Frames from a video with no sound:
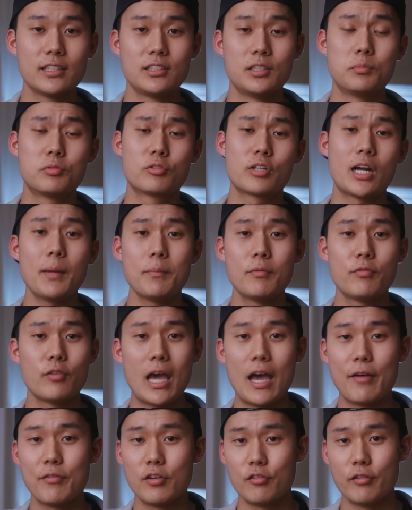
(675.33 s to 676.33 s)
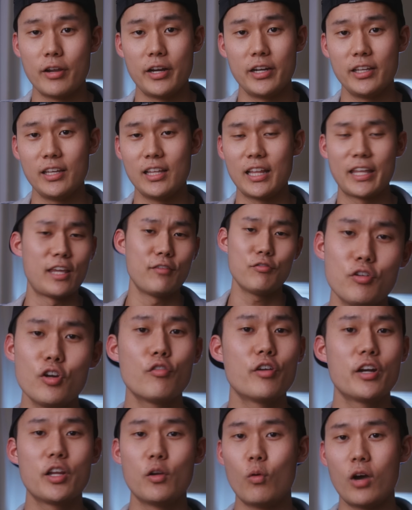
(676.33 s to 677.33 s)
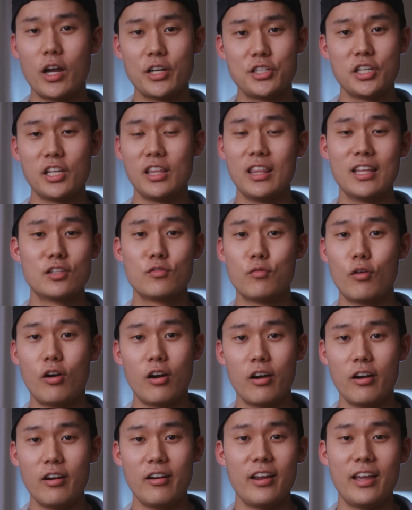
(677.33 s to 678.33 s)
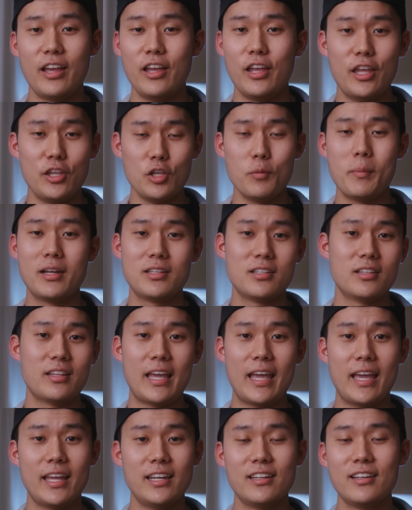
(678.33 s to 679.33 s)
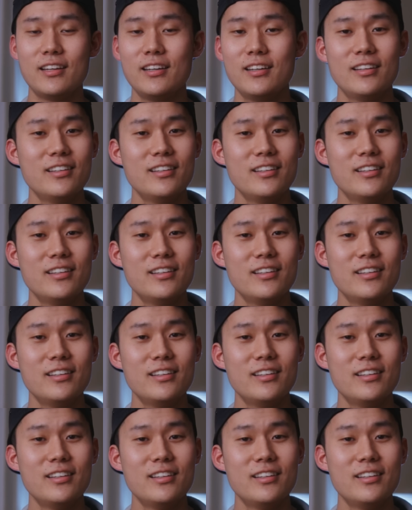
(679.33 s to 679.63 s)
Subscribe if you haven't already. Like if you're already watching this far and you made it to the end,